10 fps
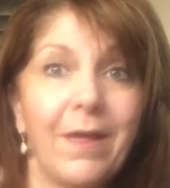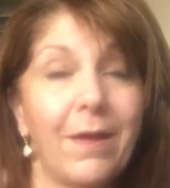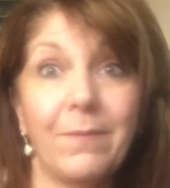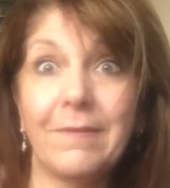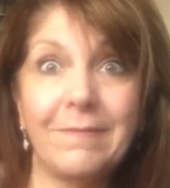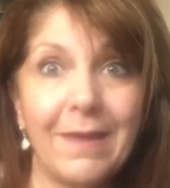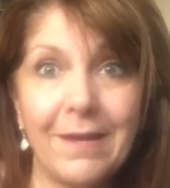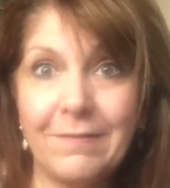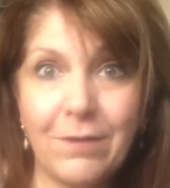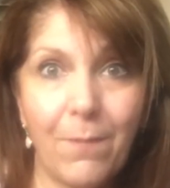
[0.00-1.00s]
I'm not saying
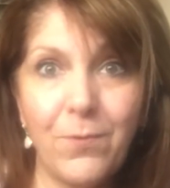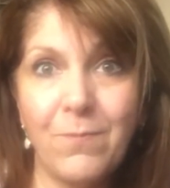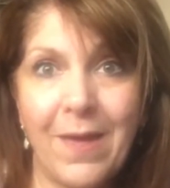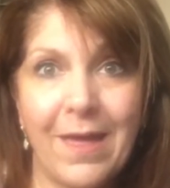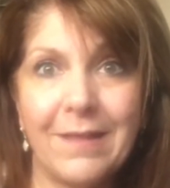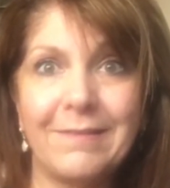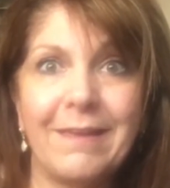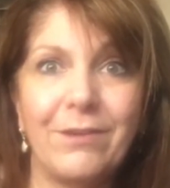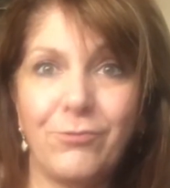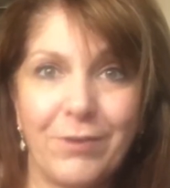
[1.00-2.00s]
stop your meds
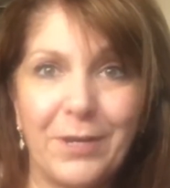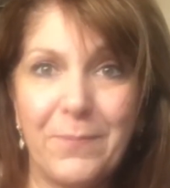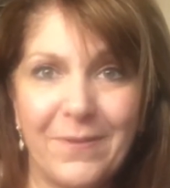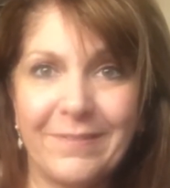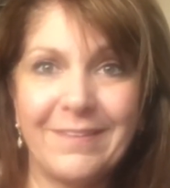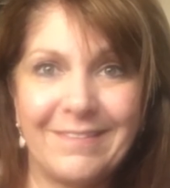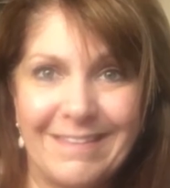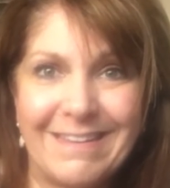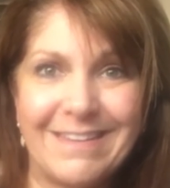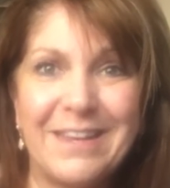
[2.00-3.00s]
and drink hibiscus
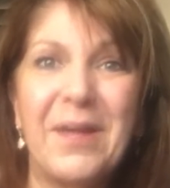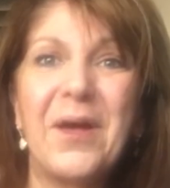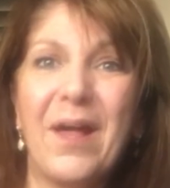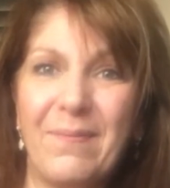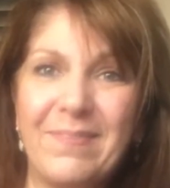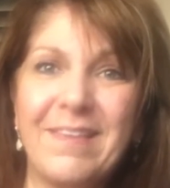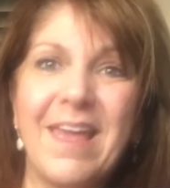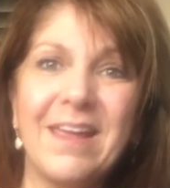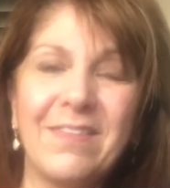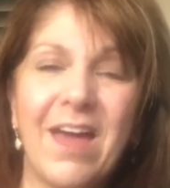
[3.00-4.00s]
tea. I'm
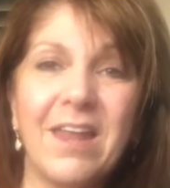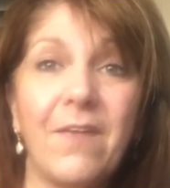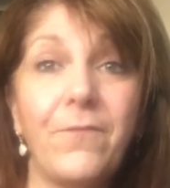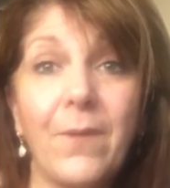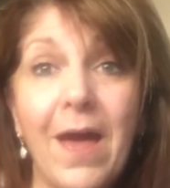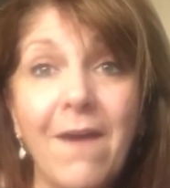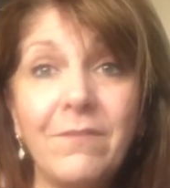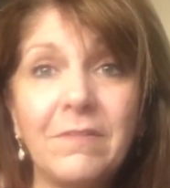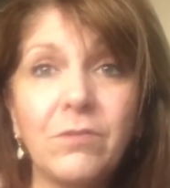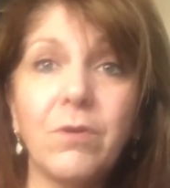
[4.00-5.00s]
saying that if you haven't
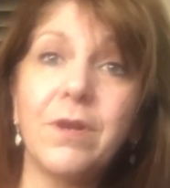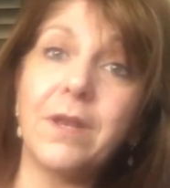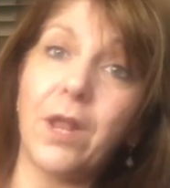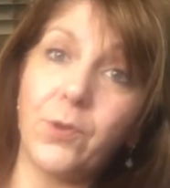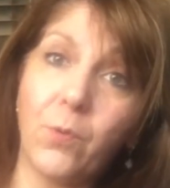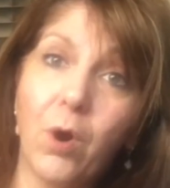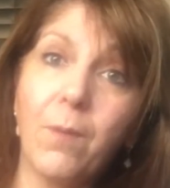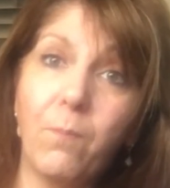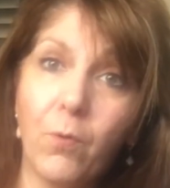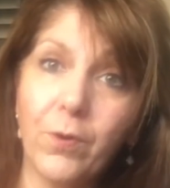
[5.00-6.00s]
started and you are
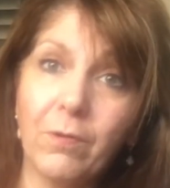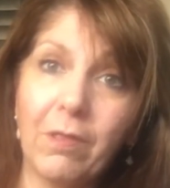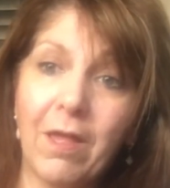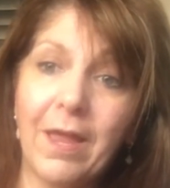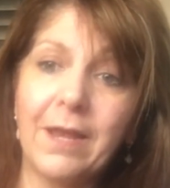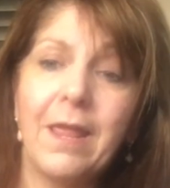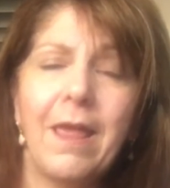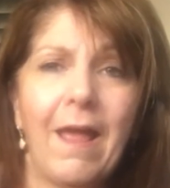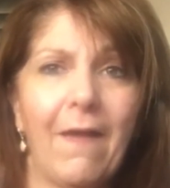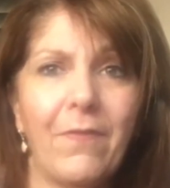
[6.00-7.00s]
borderline
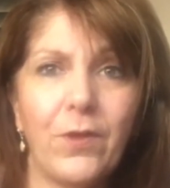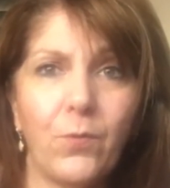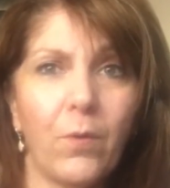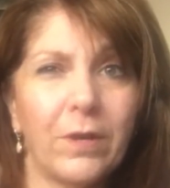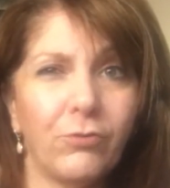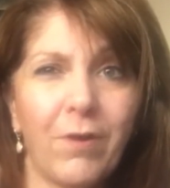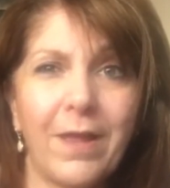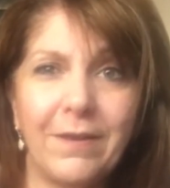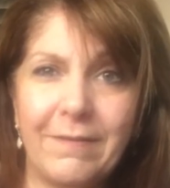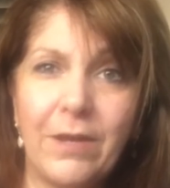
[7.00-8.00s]
and that you want to try to
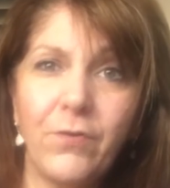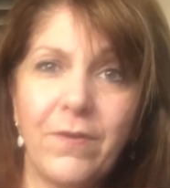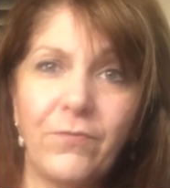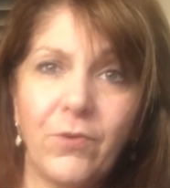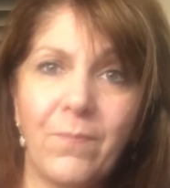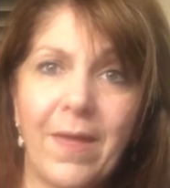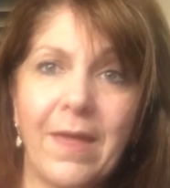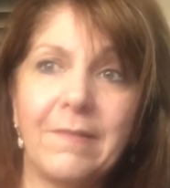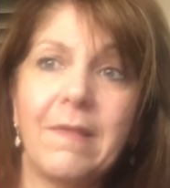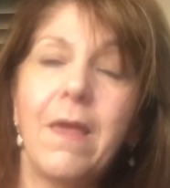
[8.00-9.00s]
decrease your
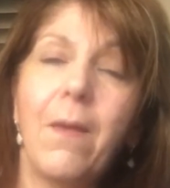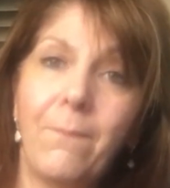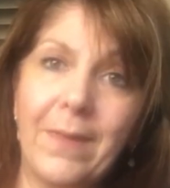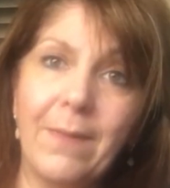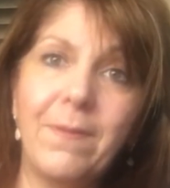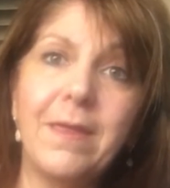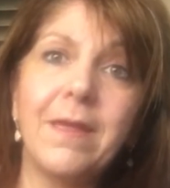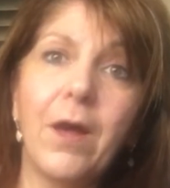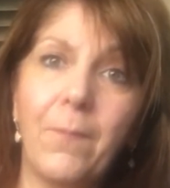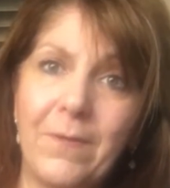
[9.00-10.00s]
meds, maybe
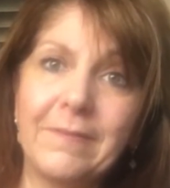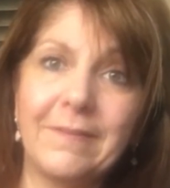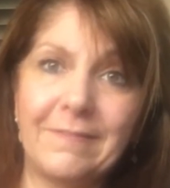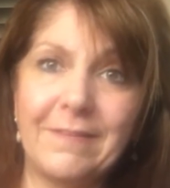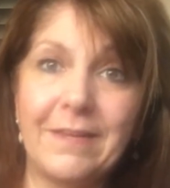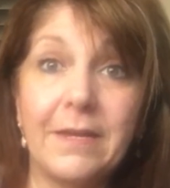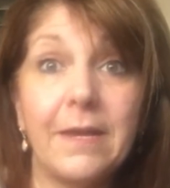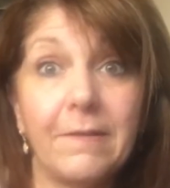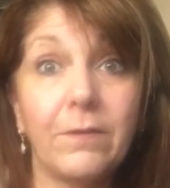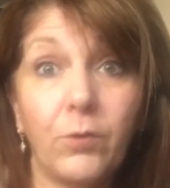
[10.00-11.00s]
hibiscus tea
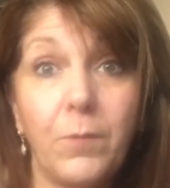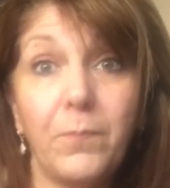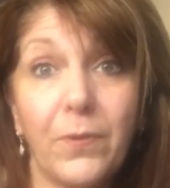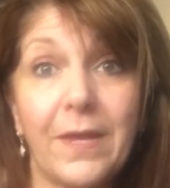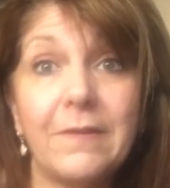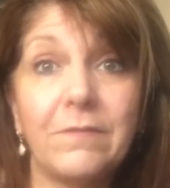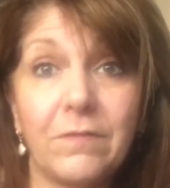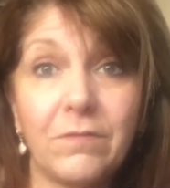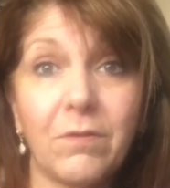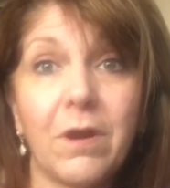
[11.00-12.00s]
is a good place to
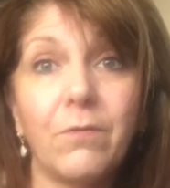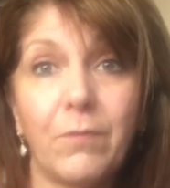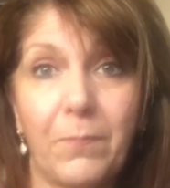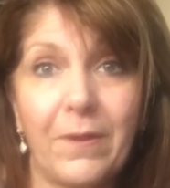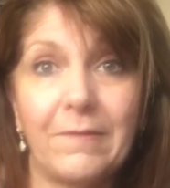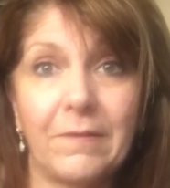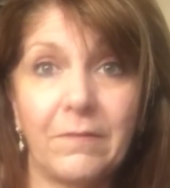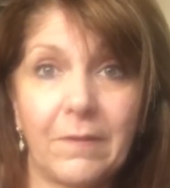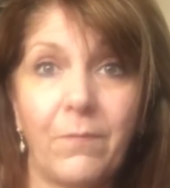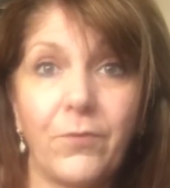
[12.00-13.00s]
start replacing
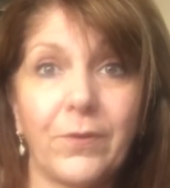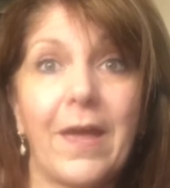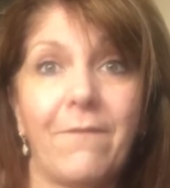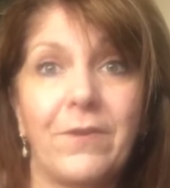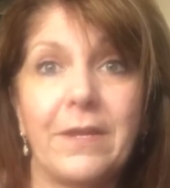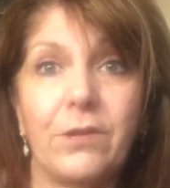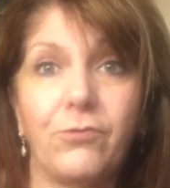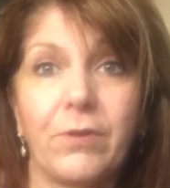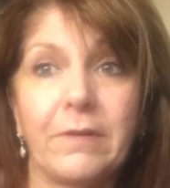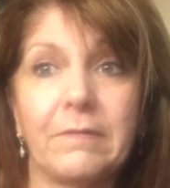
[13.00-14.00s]
some of your caffeinated
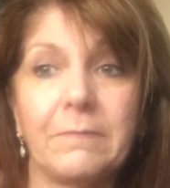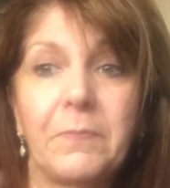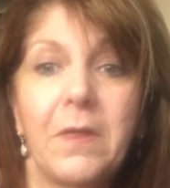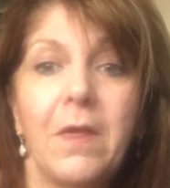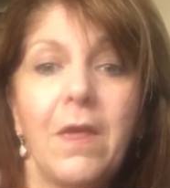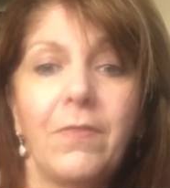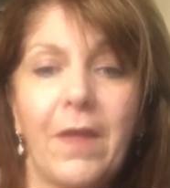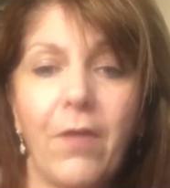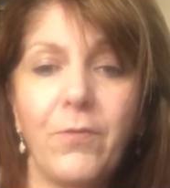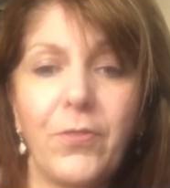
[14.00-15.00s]
drinks. The
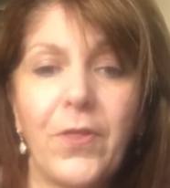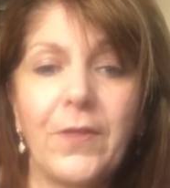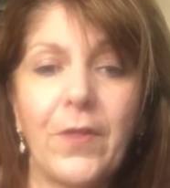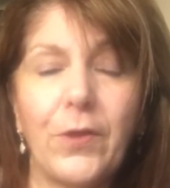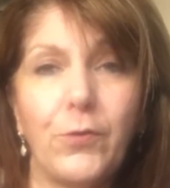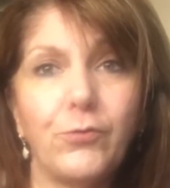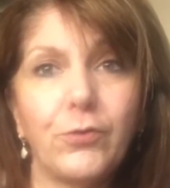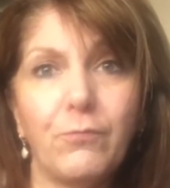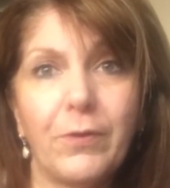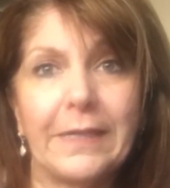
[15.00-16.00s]
other thing that you
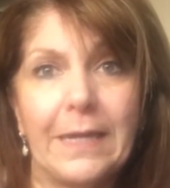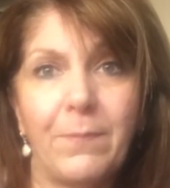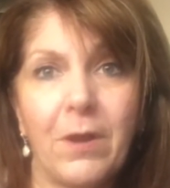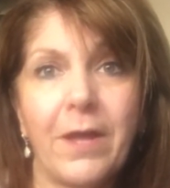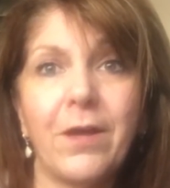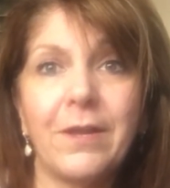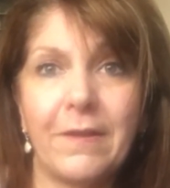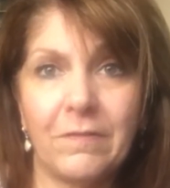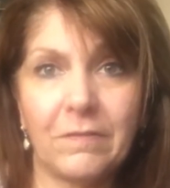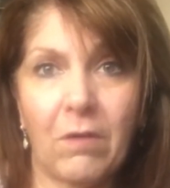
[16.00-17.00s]
should really keep an eye on is
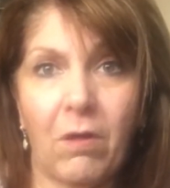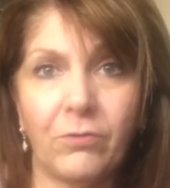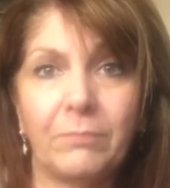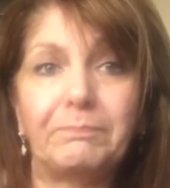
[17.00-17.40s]
salt.